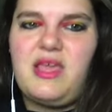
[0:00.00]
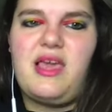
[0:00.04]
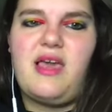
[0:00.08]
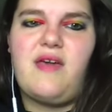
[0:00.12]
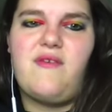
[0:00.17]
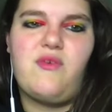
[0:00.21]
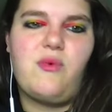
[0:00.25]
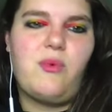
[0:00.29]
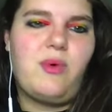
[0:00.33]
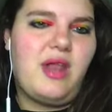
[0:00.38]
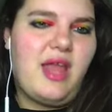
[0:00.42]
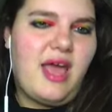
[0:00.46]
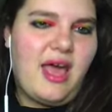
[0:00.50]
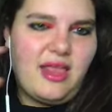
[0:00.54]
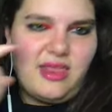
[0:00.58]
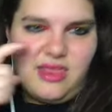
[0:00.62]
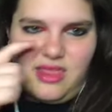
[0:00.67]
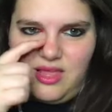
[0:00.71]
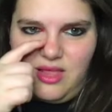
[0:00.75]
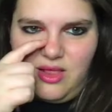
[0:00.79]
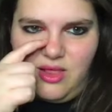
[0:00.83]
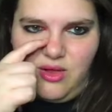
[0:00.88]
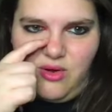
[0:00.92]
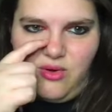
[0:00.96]
Everyone had
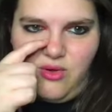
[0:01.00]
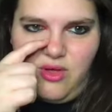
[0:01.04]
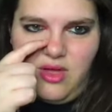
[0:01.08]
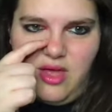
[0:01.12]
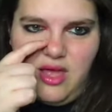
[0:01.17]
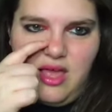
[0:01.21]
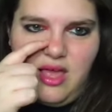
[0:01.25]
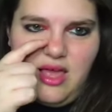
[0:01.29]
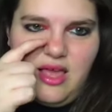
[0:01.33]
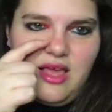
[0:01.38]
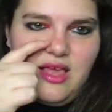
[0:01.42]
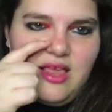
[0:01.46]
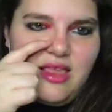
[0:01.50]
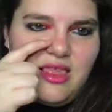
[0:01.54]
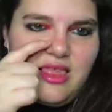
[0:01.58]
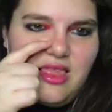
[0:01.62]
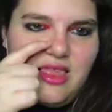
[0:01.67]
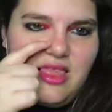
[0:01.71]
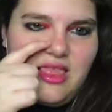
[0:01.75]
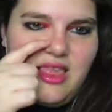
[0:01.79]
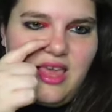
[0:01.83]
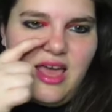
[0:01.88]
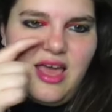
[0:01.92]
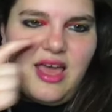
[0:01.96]
the little
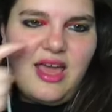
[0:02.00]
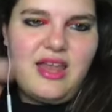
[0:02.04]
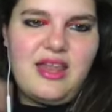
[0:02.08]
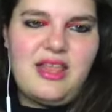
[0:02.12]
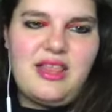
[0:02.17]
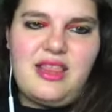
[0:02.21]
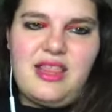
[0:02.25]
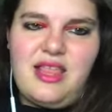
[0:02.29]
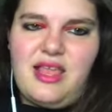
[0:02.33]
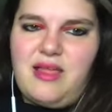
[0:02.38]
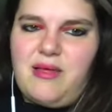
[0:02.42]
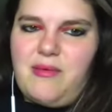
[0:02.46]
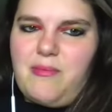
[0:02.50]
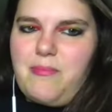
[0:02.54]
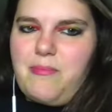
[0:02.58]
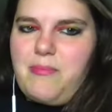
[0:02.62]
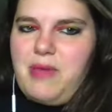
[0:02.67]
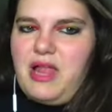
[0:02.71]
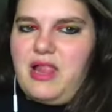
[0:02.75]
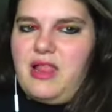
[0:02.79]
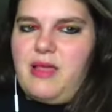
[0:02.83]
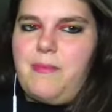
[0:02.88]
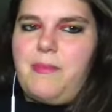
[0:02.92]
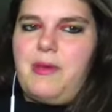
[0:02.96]
stud and the
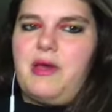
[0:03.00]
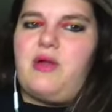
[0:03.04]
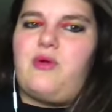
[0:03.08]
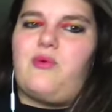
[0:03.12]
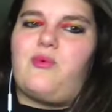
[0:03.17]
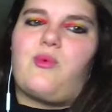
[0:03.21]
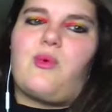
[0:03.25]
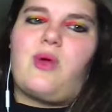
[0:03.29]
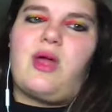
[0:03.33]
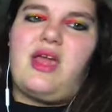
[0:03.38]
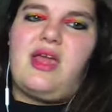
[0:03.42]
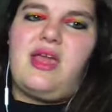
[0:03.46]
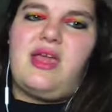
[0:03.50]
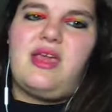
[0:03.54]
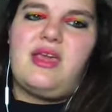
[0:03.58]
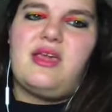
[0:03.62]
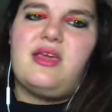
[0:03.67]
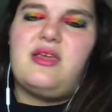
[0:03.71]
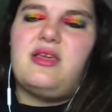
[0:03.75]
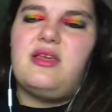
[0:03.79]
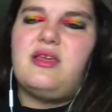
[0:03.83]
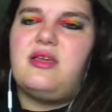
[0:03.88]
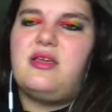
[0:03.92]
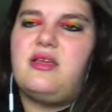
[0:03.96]
belly button ring,
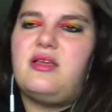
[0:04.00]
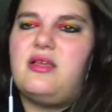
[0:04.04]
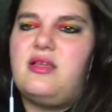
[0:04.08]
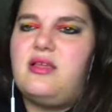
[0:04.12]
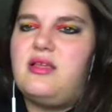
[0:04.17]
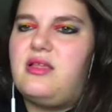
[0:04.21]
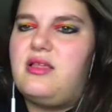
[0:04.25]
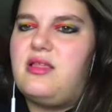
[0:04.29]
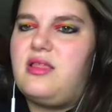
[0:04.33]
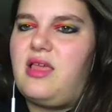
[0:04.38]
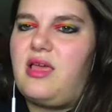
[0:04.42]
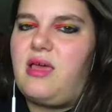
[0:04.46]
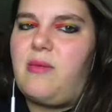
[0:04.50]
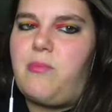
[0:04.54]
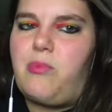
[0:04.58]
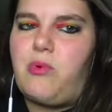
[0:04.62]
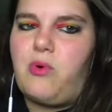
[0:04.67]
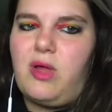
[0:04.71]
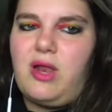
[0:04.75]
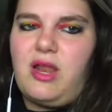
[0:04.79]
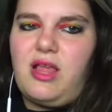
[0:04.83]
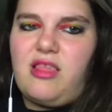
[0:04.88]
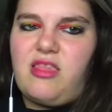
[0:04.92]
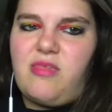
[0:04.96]
like
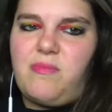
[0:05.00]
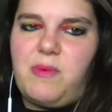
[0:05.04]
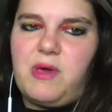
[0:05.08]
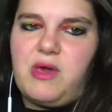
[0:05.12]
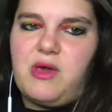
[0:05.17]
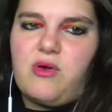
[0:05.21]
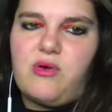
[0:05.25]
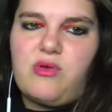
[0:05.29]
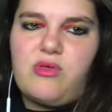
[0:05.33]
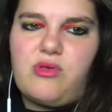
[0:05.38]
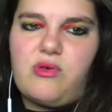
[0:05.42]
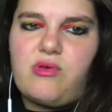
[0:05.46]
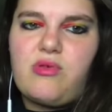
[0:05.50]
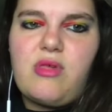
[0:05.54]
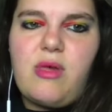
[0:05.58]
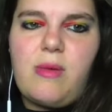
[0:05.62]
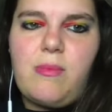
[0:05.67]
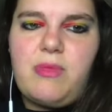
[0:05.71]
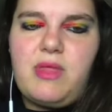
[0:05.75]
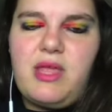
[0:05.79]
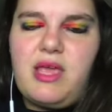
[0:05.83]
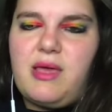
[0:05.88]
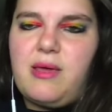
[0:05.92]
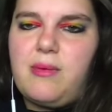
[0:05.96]
Britney Spears or
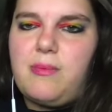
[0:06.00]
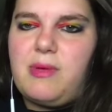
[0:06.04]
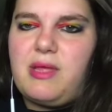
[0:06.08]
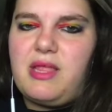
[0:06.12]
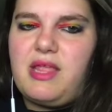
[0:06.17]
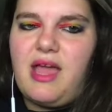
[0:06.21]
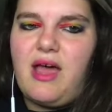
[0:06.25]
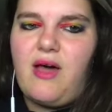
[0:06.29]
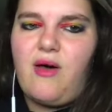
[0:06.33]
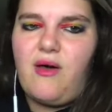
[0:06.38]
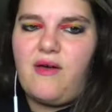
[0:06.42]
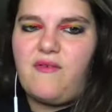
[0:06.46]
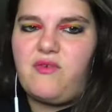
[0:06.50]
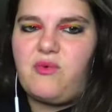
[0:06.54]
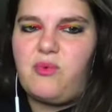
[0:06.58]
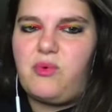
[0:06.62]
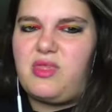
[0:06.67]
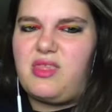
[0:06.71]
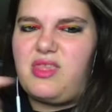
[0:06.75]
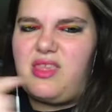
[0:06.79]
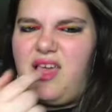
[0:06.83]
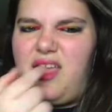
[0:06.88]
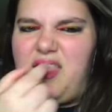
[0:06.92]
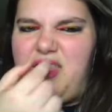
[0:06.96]
something. But now
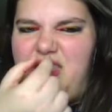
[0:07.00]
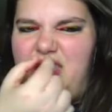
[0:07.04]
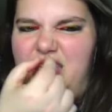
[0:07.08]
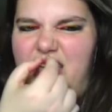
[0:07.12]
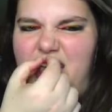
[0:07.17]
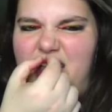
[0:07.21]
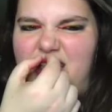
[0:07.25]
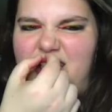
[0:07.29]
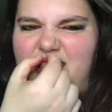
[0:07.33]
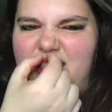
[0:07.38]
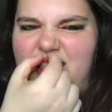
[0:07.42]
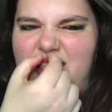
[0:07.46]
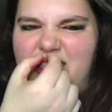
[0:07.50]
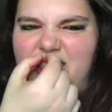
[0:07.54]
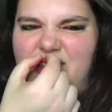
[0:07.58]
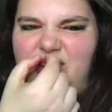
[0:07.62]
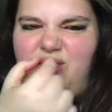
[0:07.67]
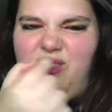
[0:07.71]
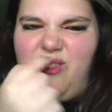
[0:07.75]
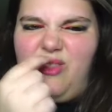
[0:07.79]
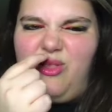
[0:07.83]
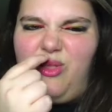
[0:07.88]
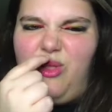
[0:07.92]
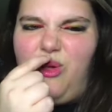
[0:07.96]
everyone's got that
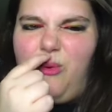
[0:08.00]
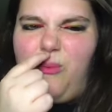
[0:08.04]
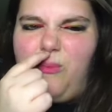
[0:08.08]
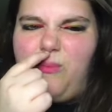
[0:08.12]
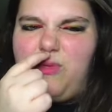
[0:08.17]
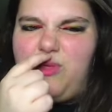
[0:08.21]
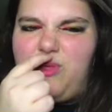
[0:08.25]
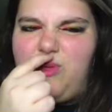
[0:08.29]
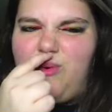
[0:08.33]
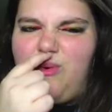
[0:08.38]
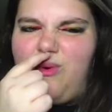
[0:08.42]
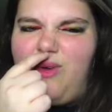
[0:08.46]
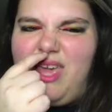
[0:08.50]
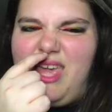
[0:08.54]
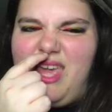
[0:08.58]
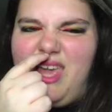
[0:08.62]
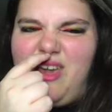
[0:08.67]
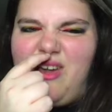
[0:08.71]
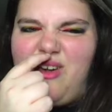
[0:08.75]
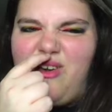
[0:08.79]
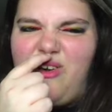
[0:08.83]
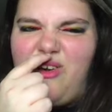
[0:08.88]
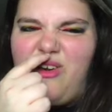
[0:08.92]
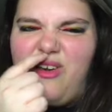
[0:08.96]
little loop through
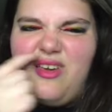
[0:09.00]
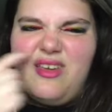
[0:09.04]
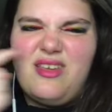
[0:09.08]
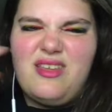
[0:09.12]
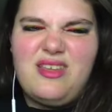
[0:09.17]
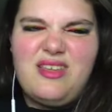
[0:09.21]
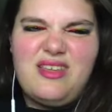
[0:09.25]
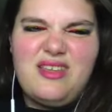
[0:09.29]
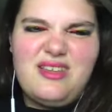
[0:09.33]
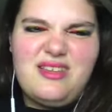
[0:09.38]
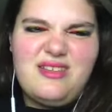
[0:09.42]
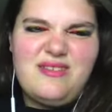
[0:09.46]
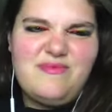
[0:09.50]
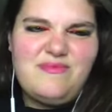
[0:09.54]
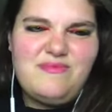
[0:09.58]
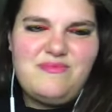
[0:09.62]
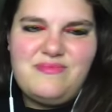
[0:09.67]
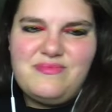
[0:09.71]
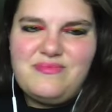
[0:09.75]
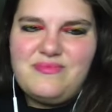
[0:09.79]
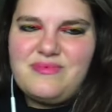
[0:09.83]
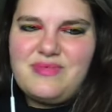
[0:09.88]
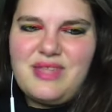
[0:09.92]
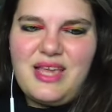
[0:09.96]
here.
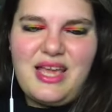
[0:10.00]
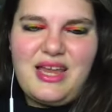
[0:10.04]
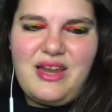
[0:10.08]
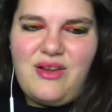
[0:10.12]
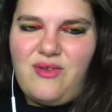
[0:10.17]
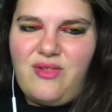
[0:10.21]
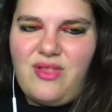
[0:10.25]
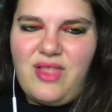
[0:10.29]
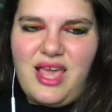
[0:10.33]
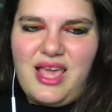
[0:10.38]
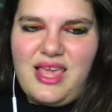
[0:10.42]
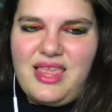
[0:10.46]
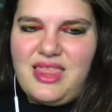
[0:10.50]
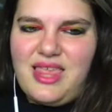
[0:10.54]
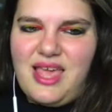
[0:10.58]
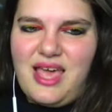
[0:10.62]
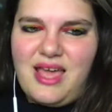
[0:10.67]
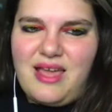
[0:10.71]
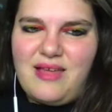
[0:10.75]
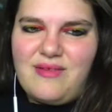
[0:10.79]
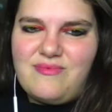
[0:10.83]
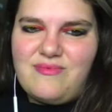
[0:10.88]
I don't like that.